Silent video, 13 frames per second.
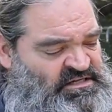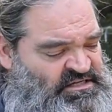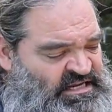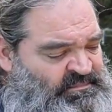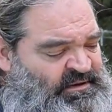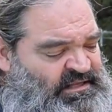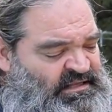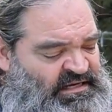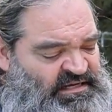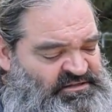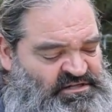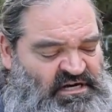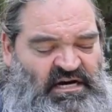Typically,
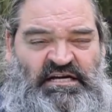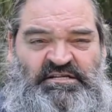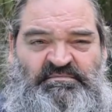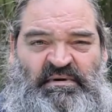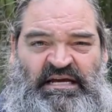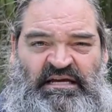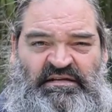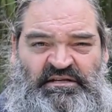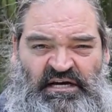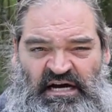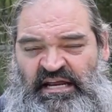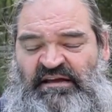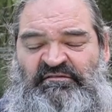it's caused by
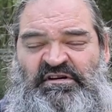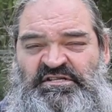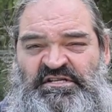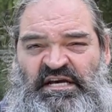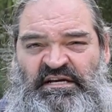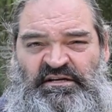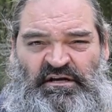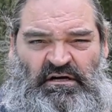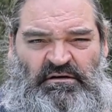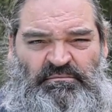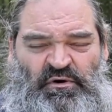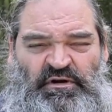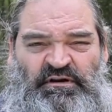not having a second
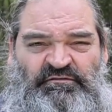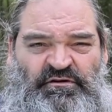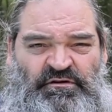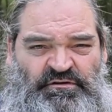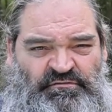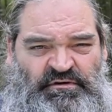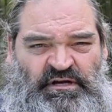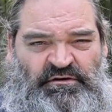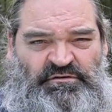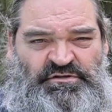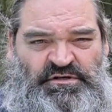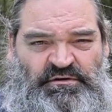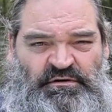nock point if you're a 3 under
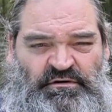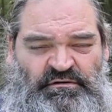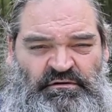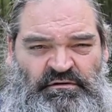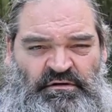shooter,